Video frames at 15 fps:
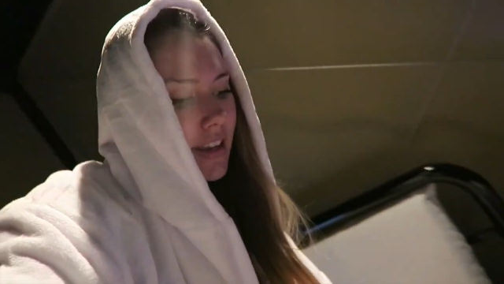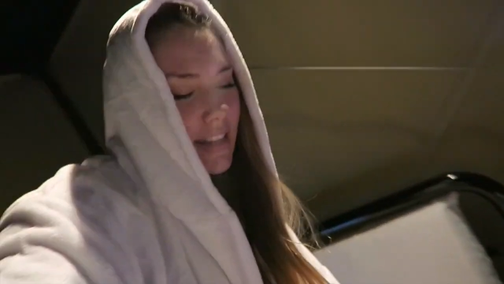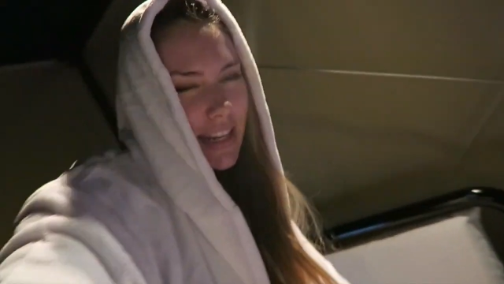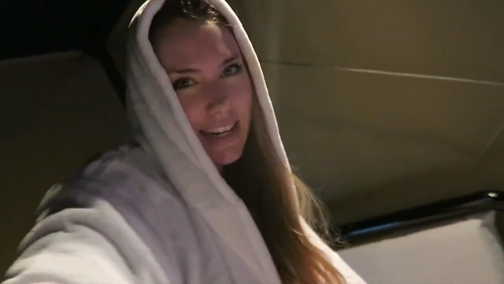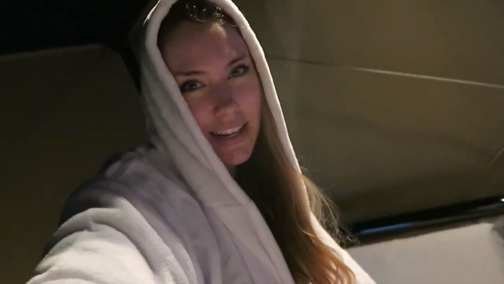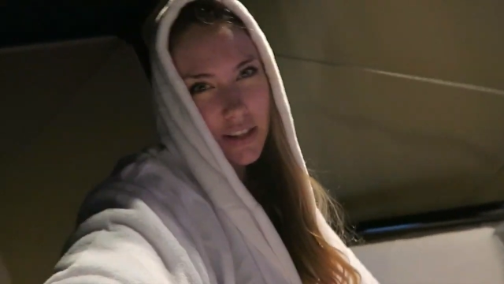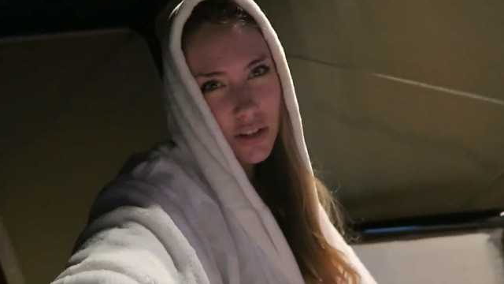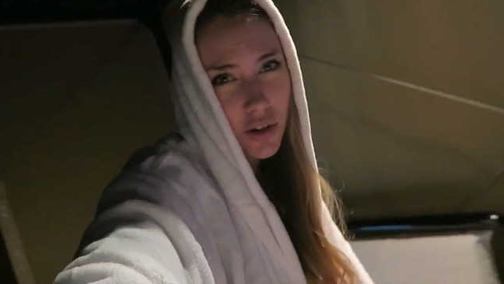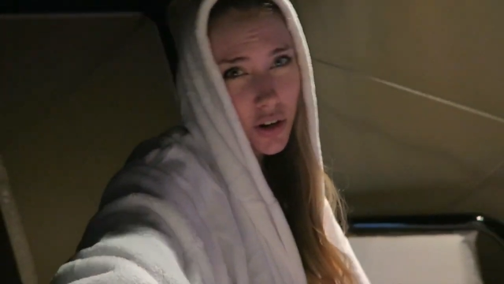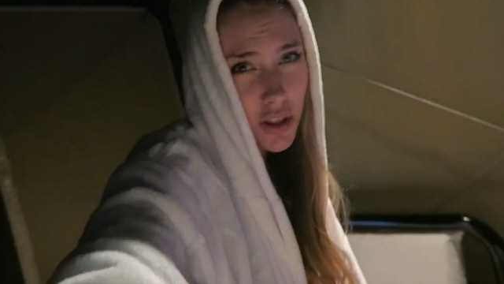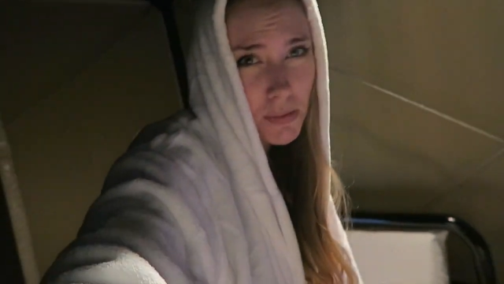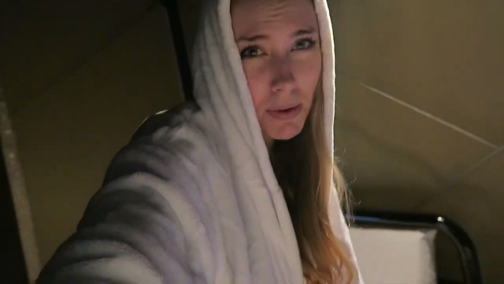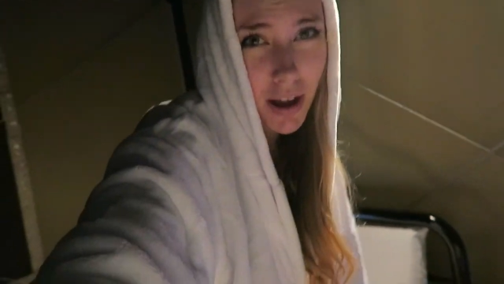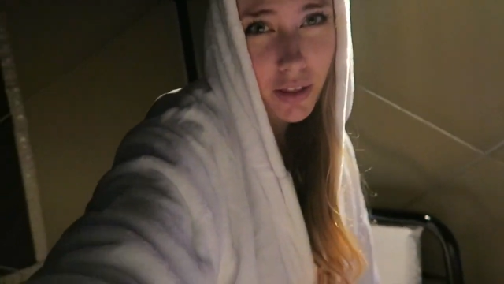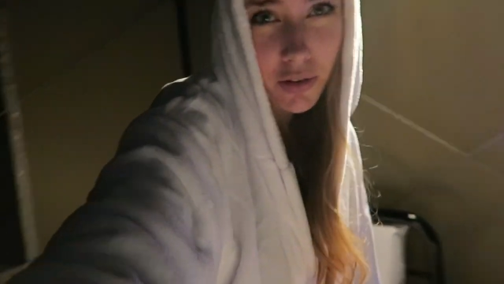needing to go to
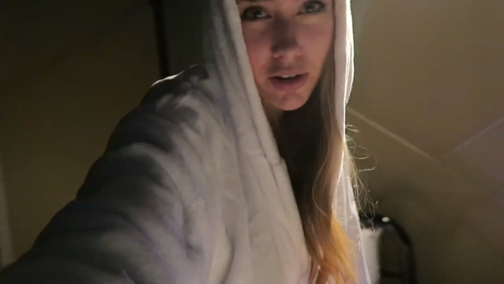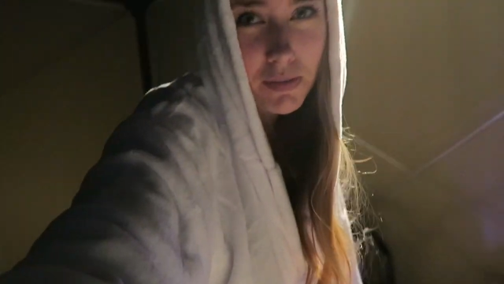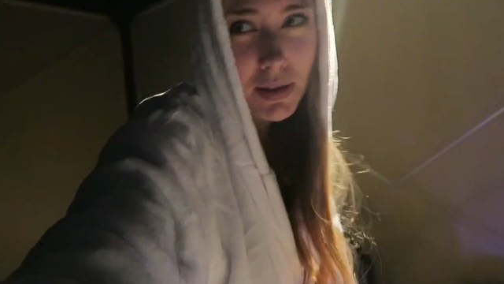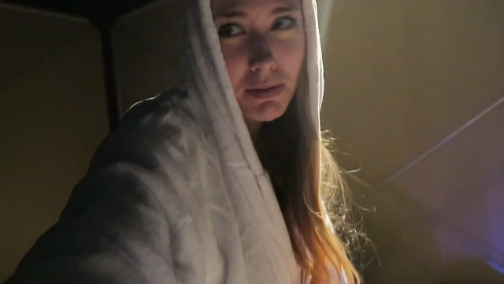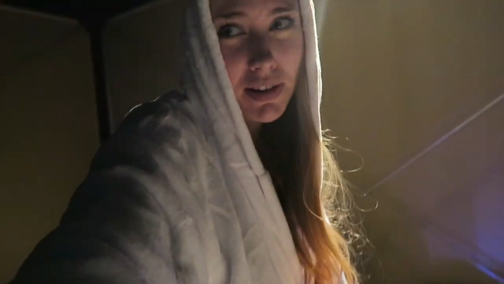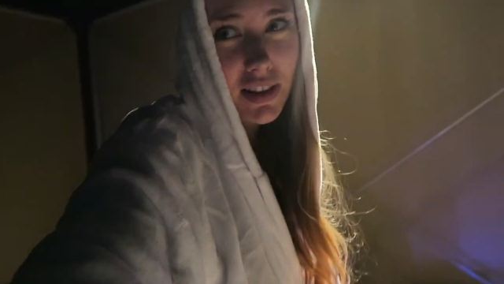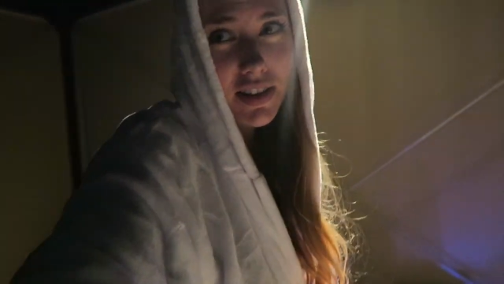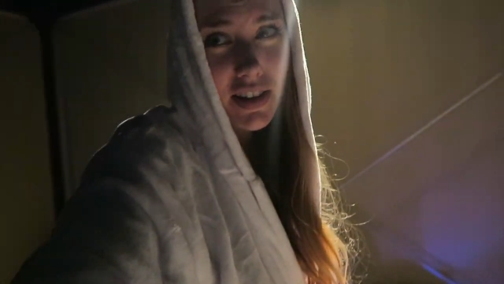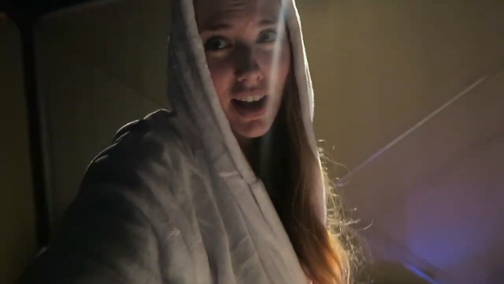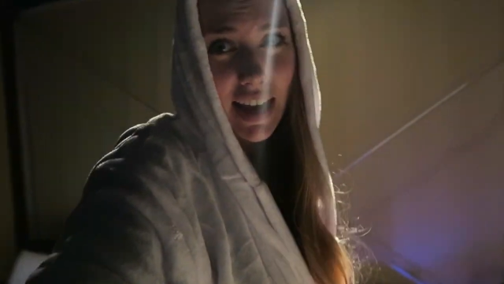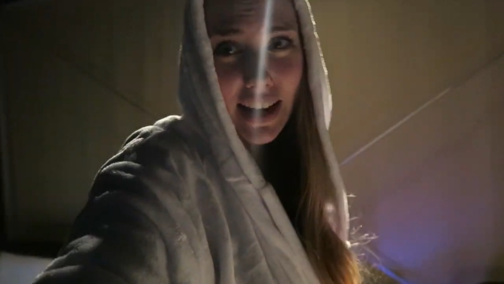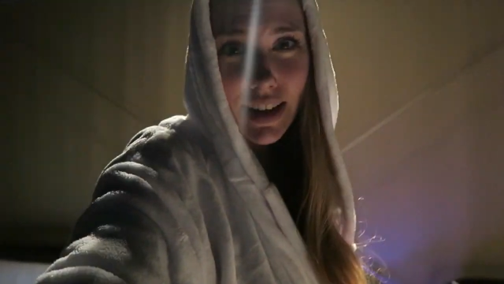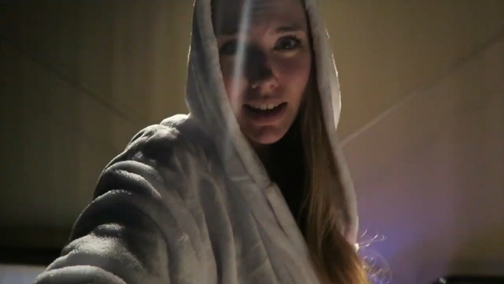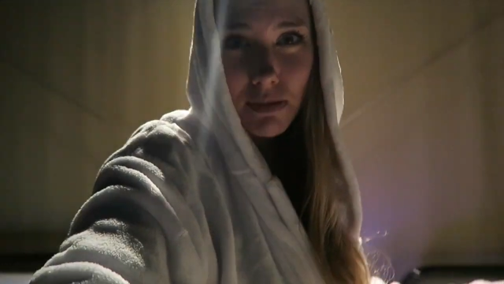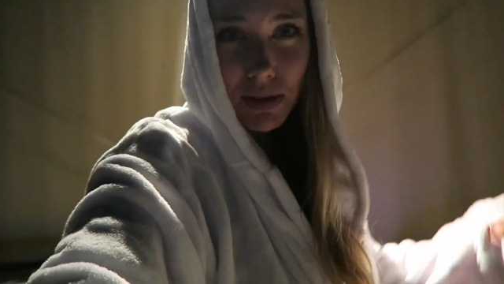the bathroom in the middle of the
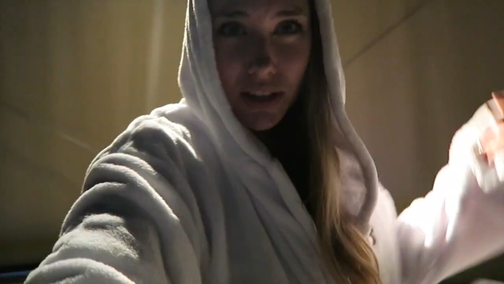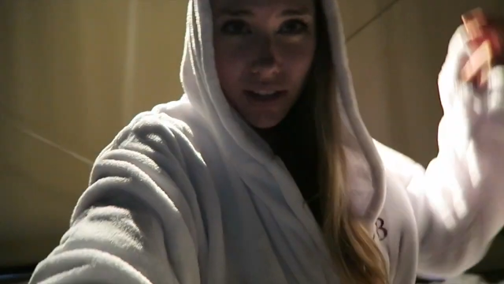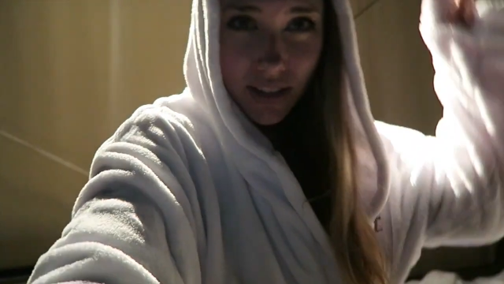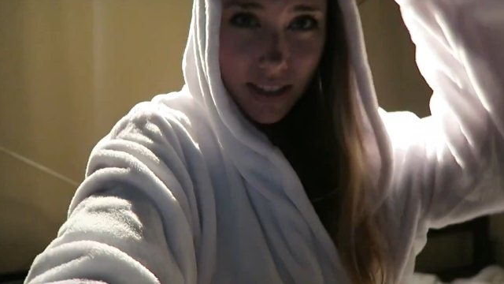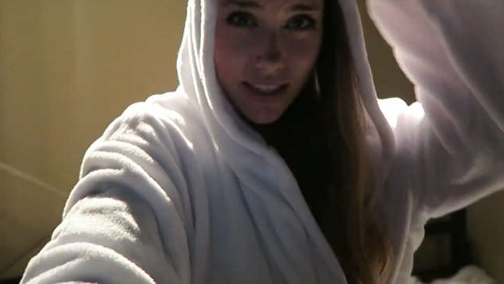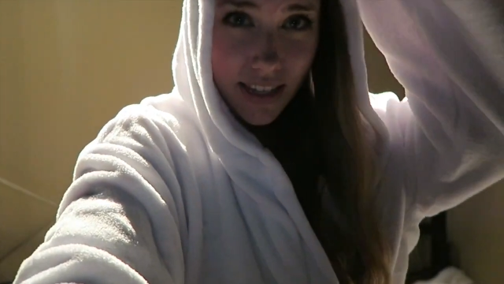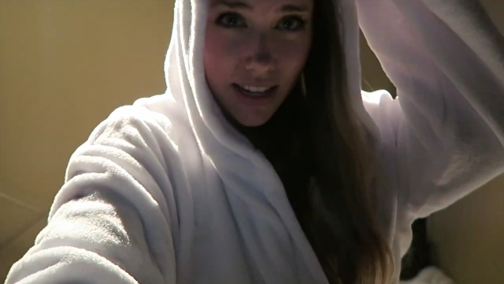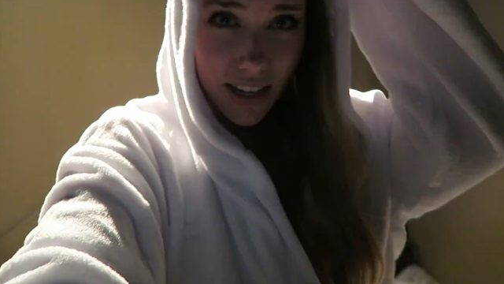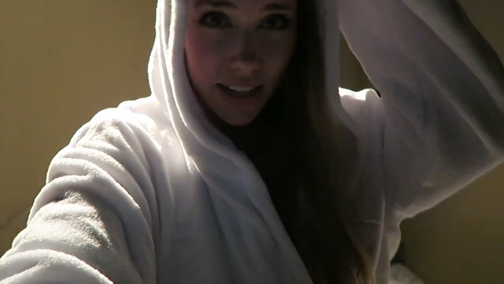night here, because